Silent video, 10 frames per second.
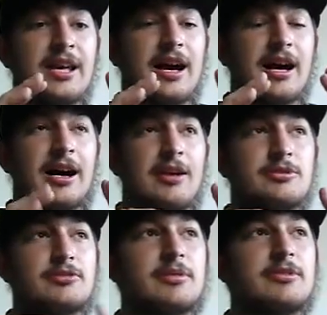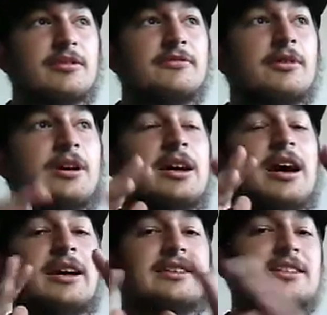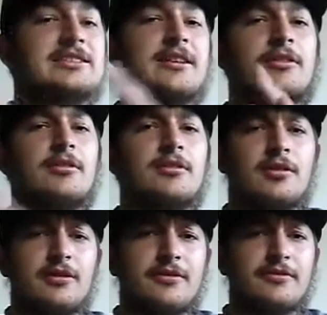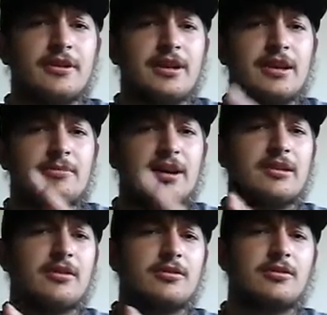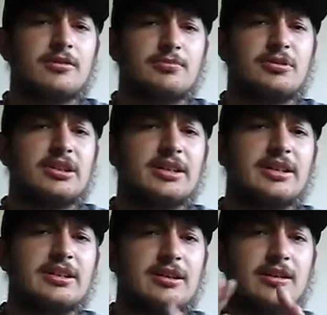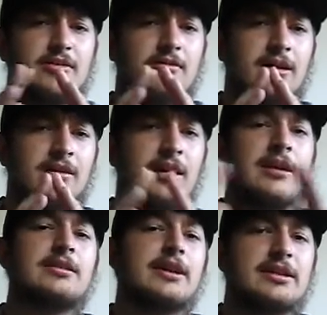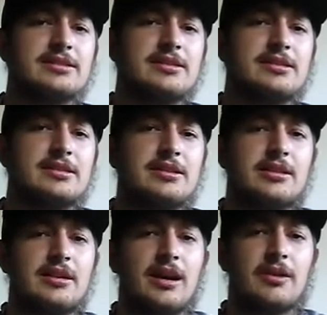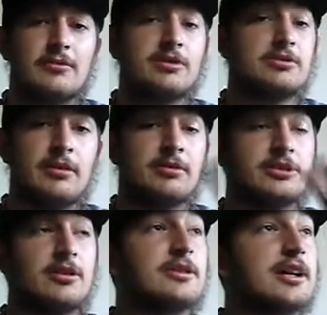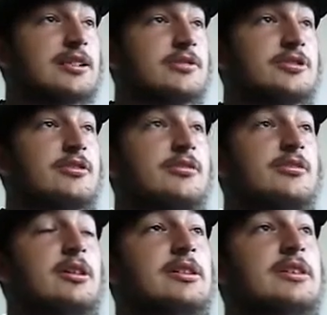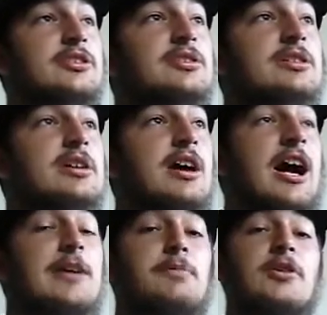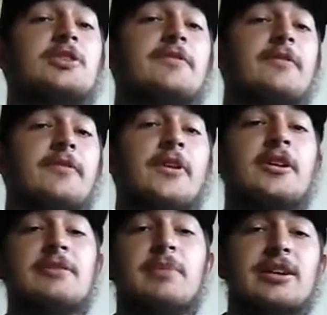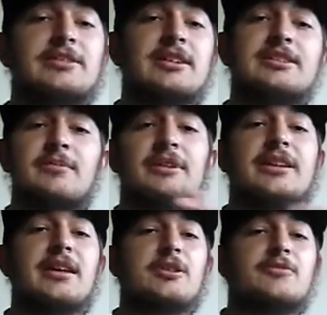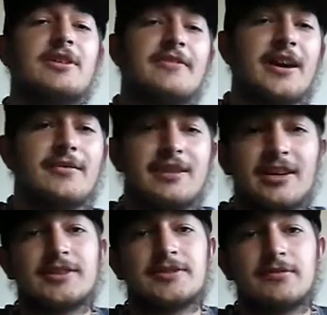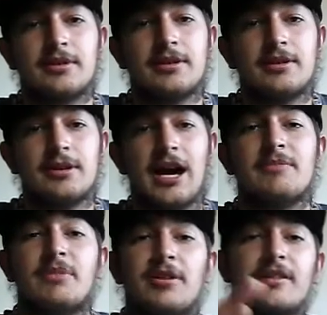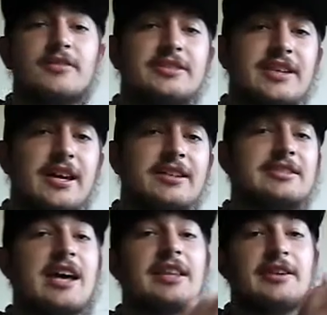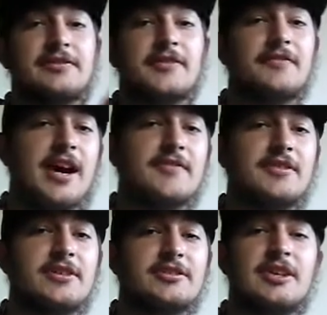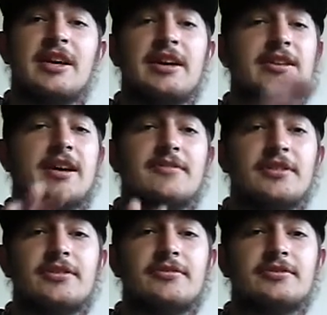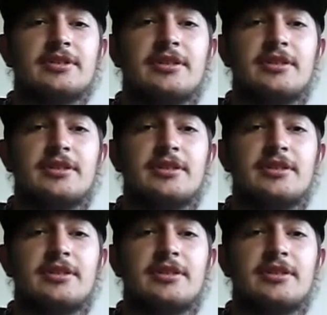what's the word I'm looking for? I dusted it all off, make it all look pretty and, you know, nice. And it was all nice. It was all in good condition. I posted it for $30. Somebody gave me $25 for it. I bought it for 10, sat there for 5 years, never used,